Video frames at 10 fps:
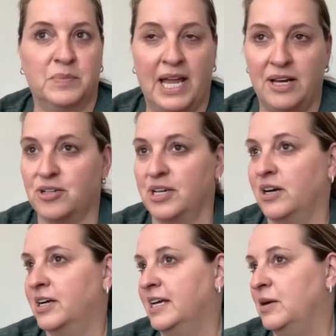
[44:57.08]

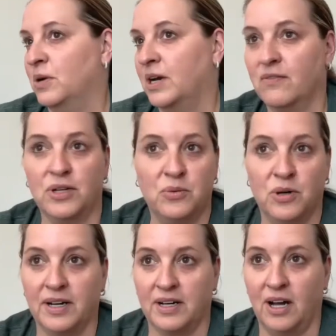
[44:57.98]
patriarchy, whatever you
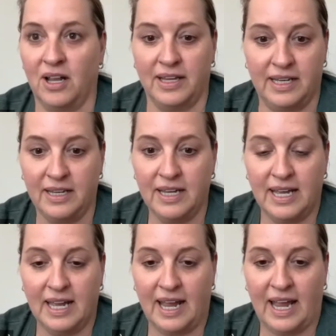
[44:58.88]
want to call it.
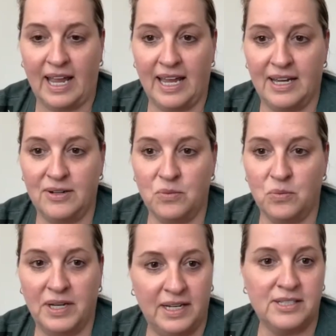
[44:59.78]
And
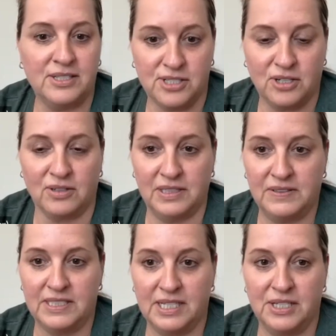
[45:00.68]
we need to start
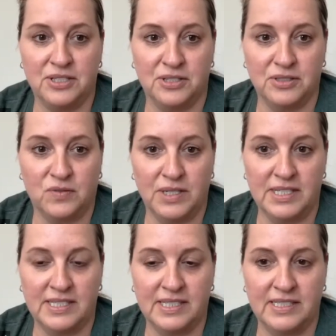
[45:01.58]
listening to those
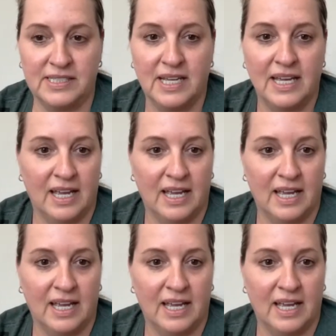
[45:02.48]
voices,